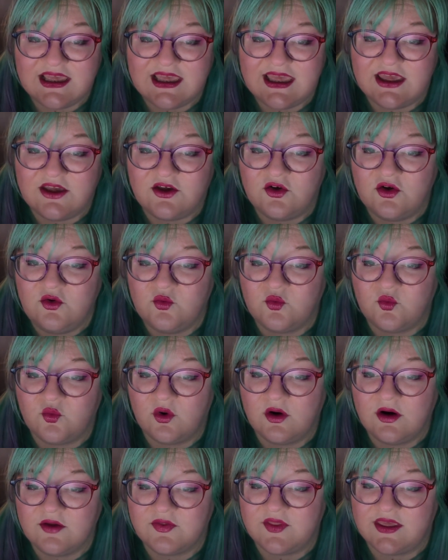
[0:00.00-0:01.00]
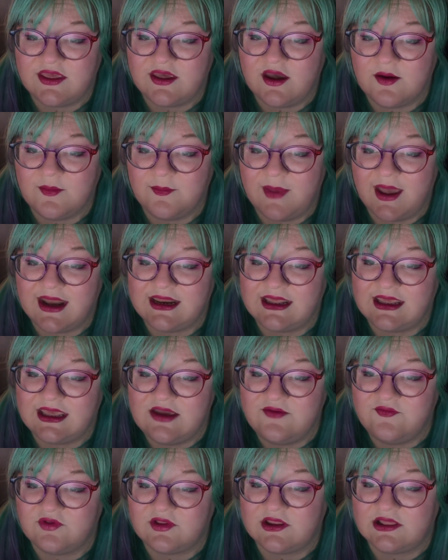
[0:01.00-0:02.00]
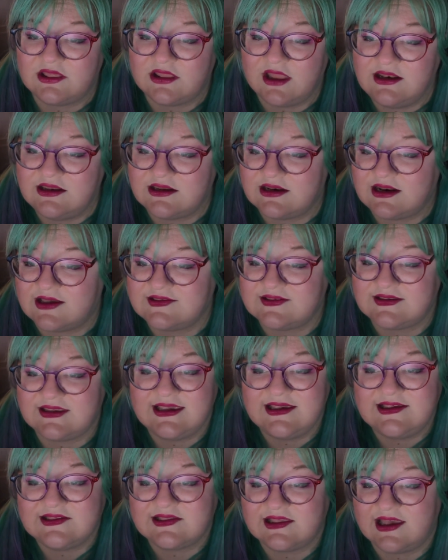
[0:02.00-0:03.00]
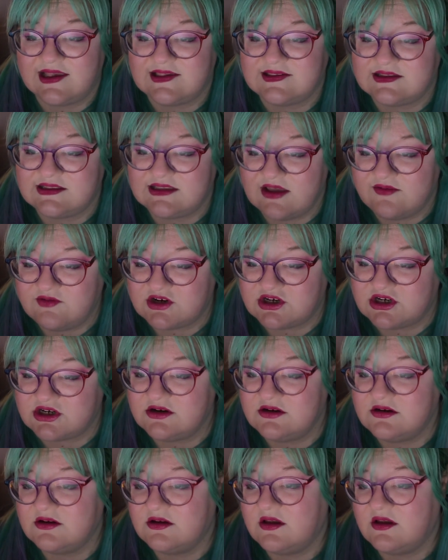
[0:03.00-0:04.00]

it could work the young man evil in London as easily as in Devonshire.